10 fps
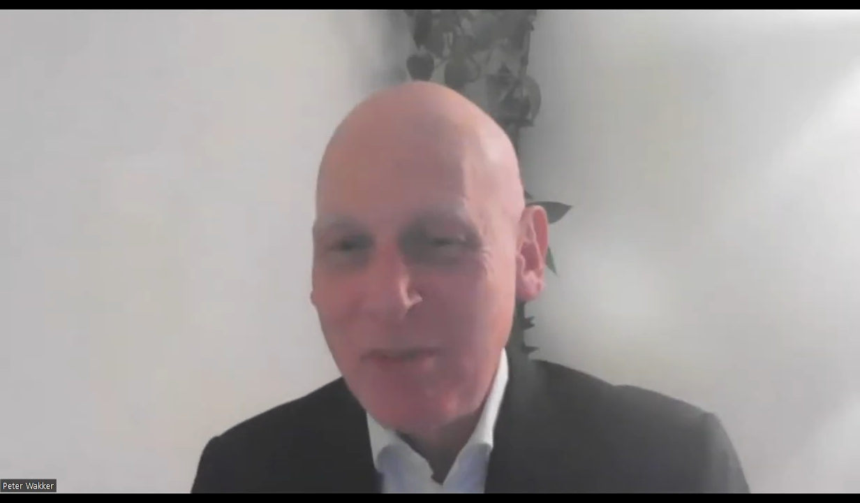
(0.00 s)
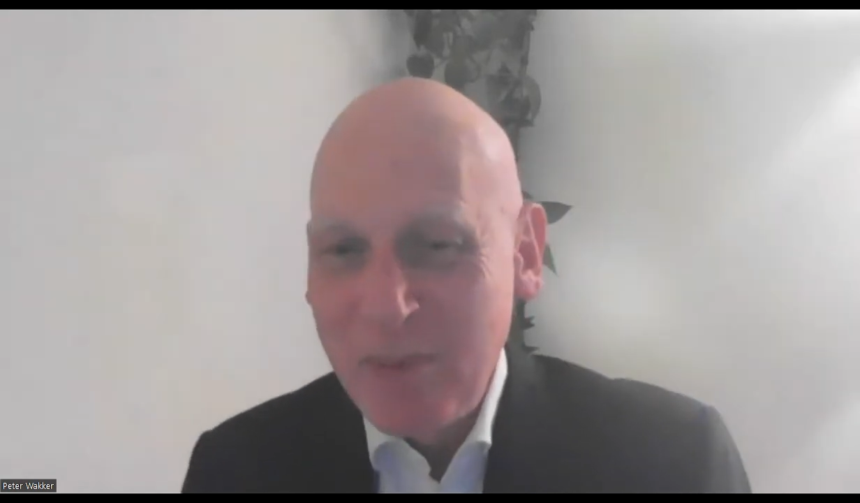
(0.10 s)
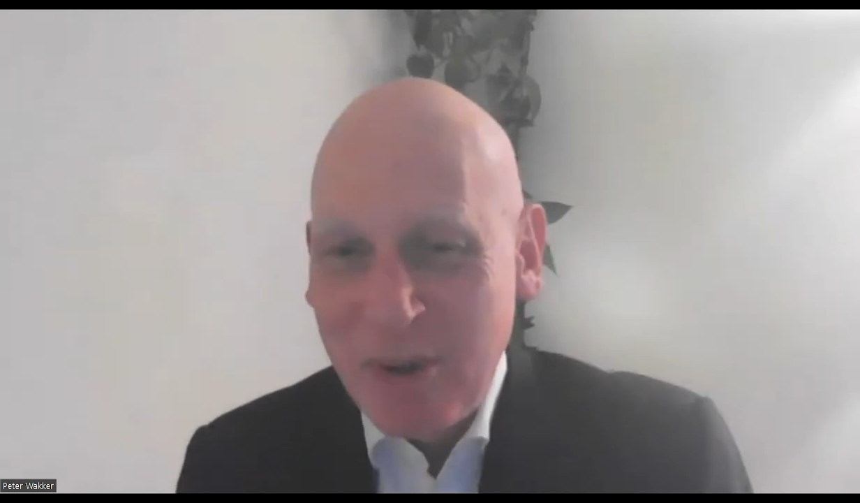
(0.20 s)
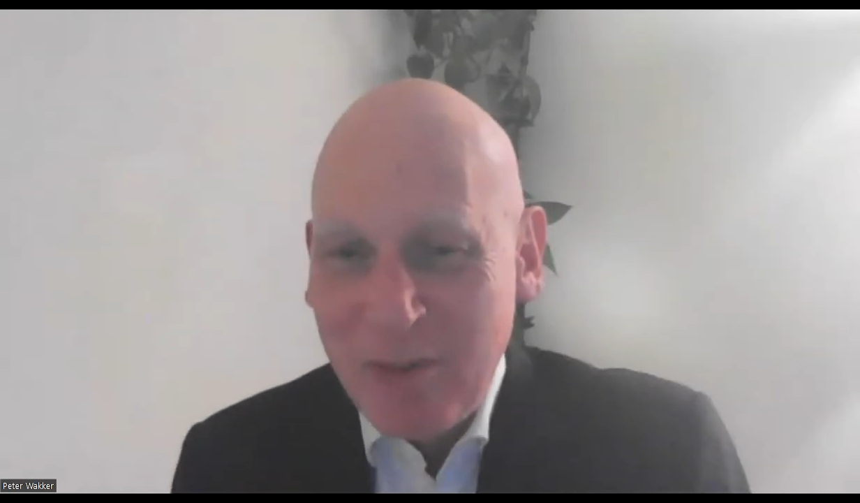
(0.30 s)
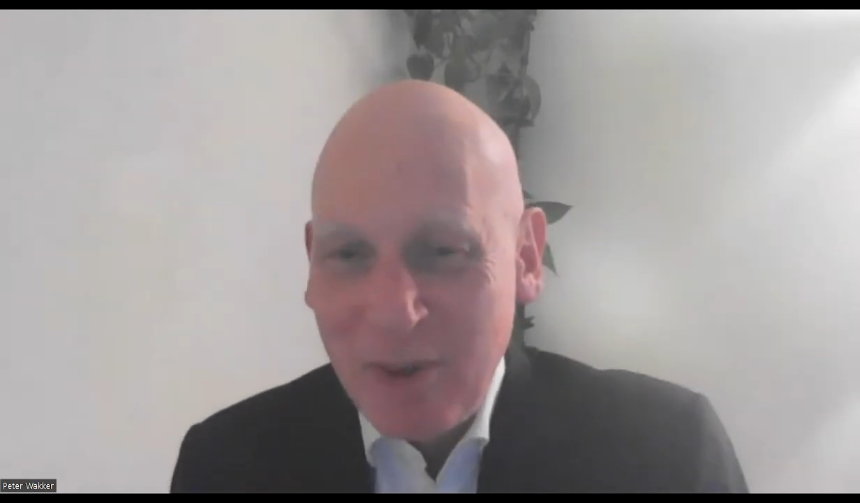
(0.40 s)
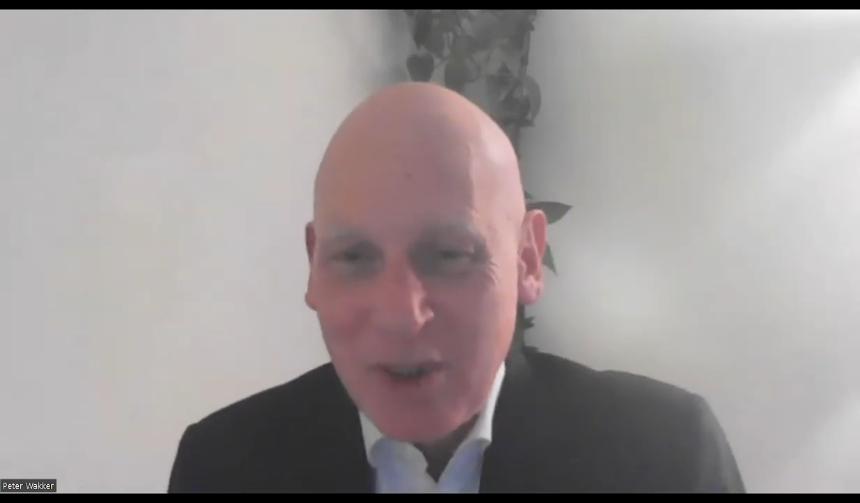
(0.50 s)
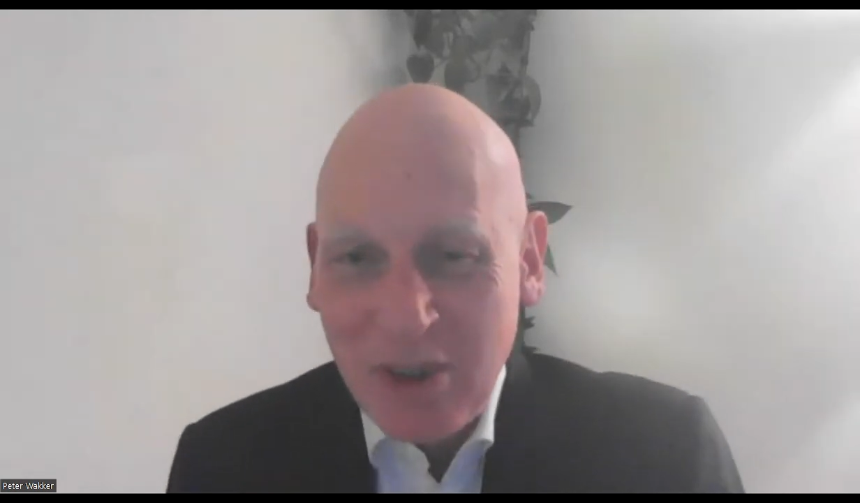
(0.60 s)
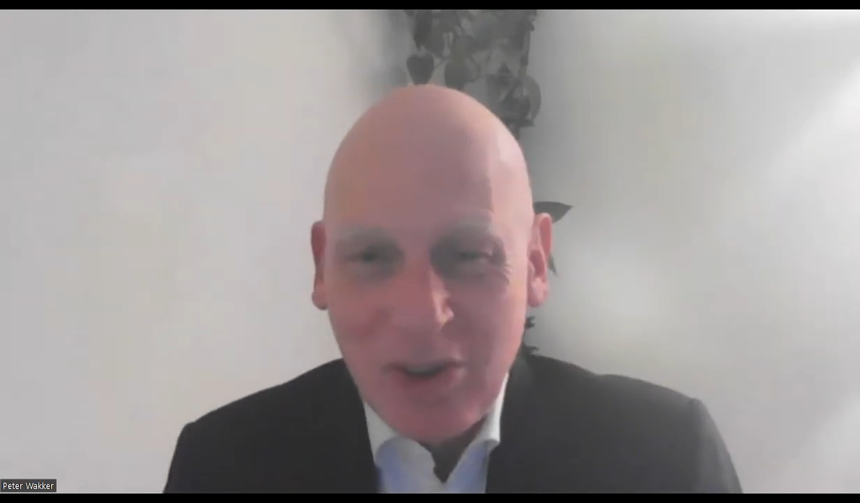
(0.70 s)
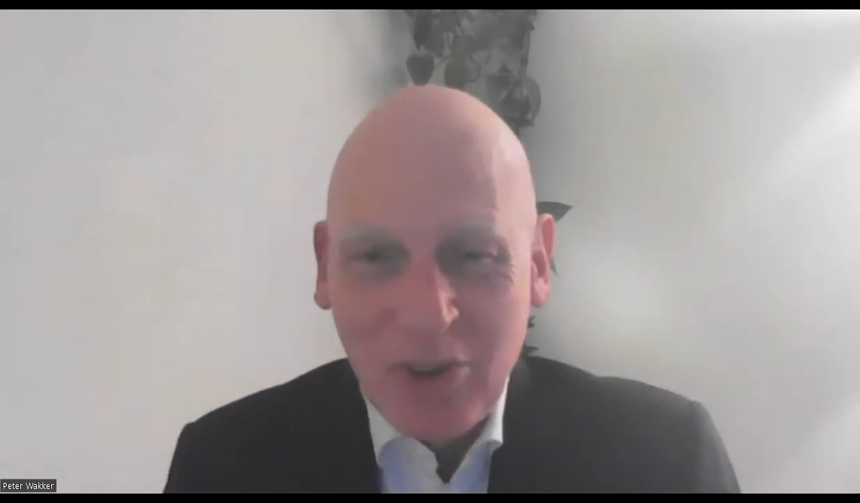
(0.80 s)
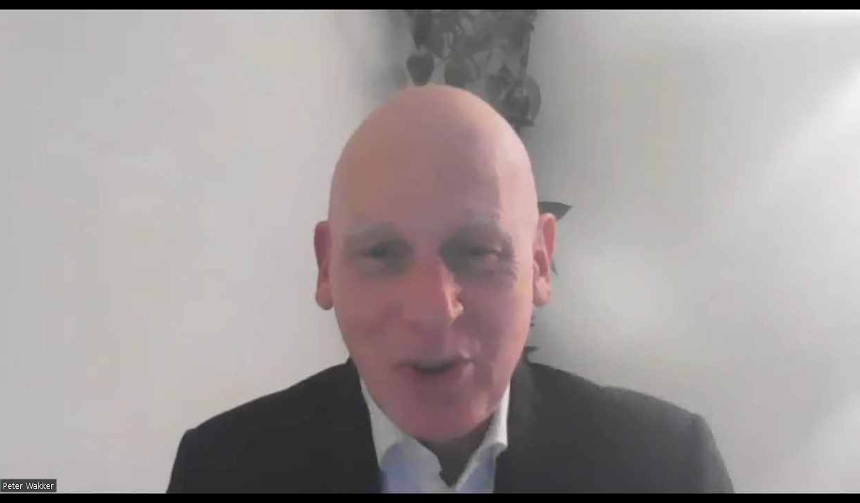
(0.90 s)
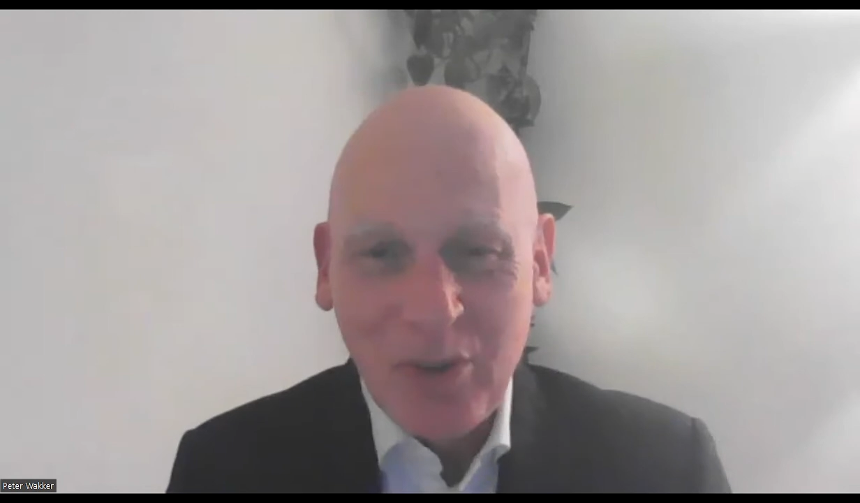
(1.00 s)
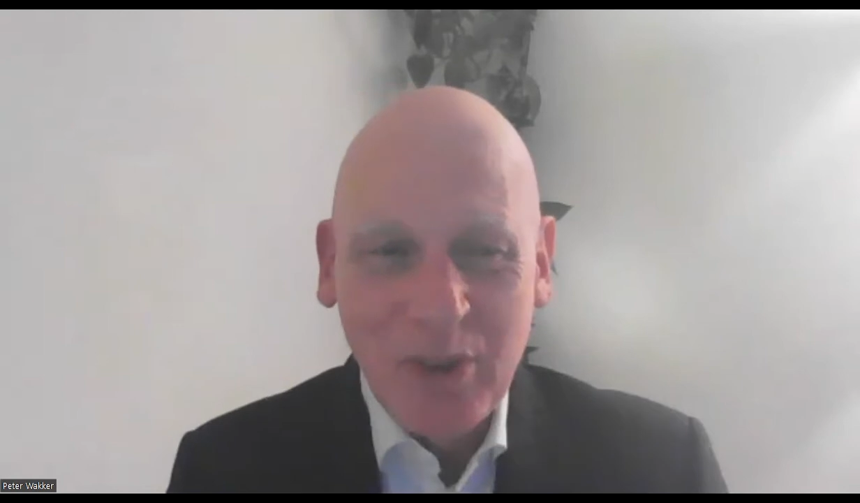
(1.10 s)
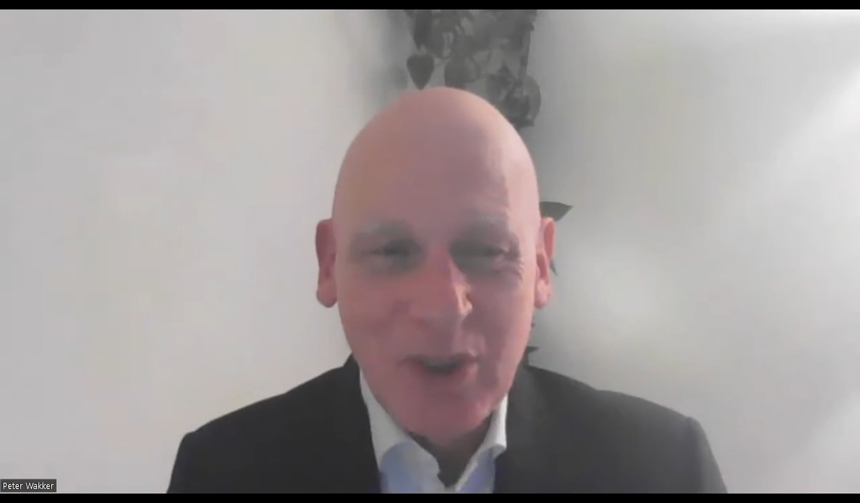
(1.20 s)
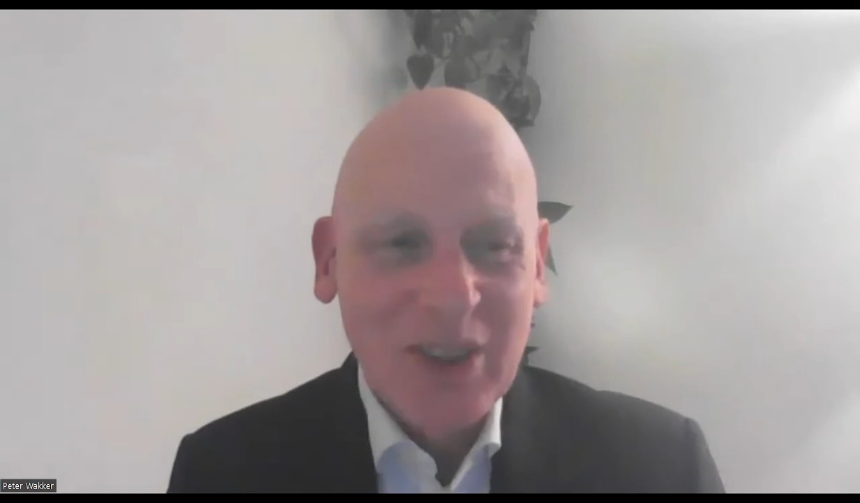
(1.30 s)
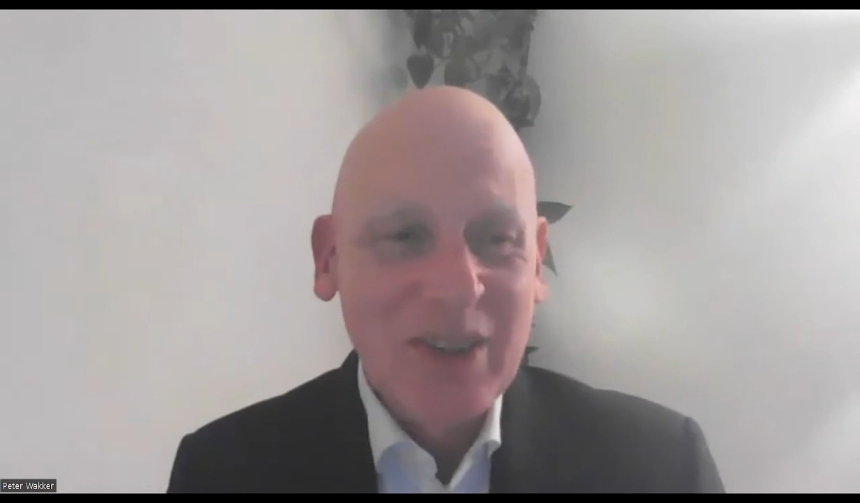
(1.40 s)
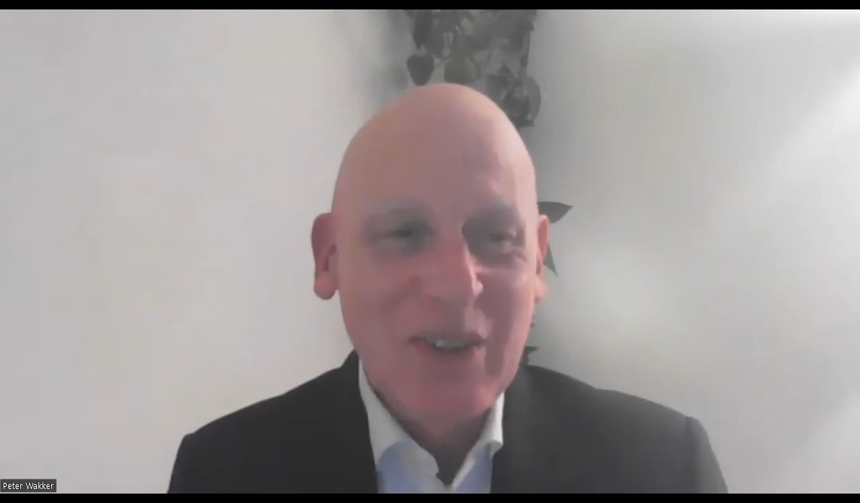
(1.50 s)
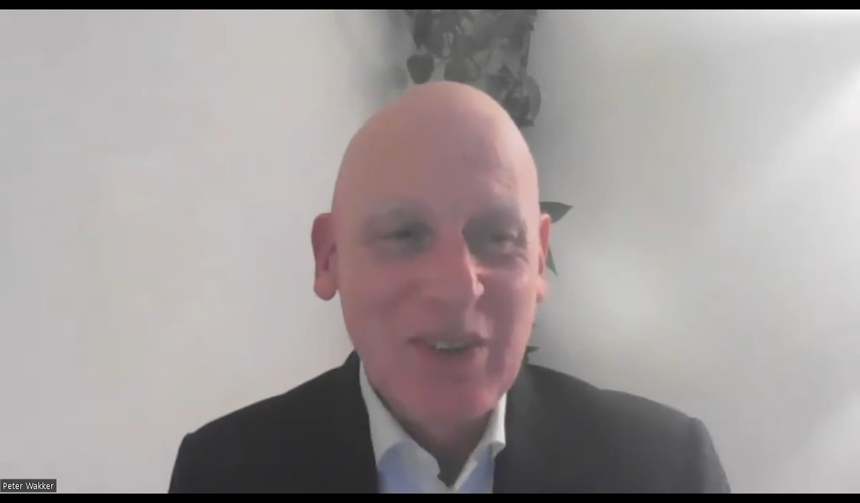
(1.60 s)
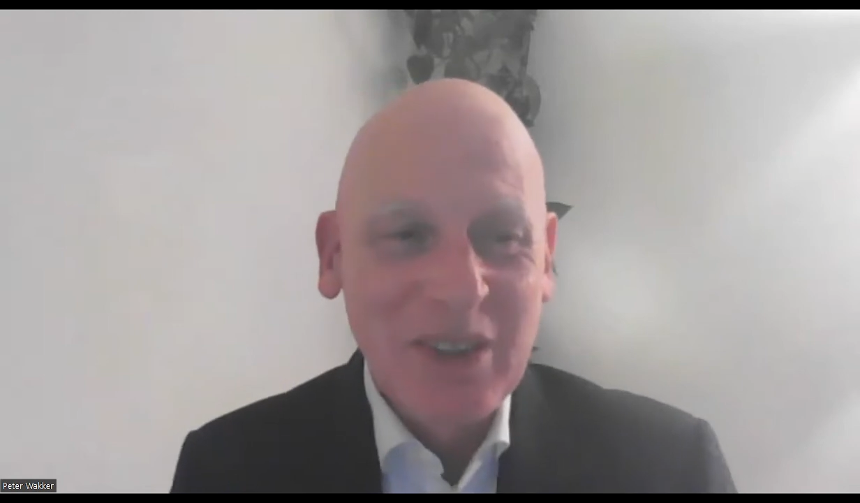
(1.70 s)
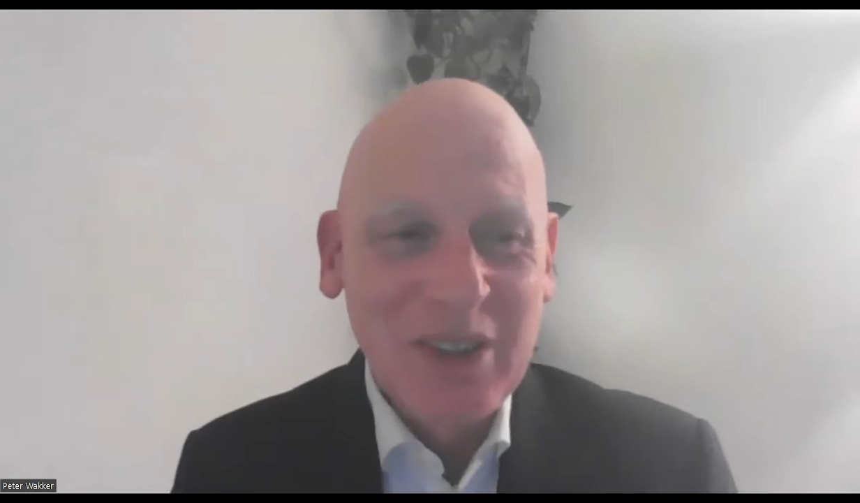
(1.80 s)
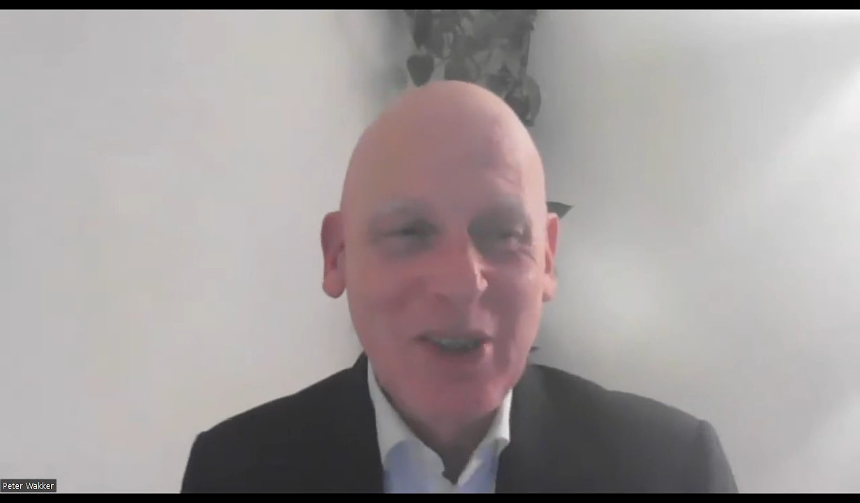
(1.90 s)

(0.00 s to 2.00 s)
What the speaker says: people often use it to oversell their things,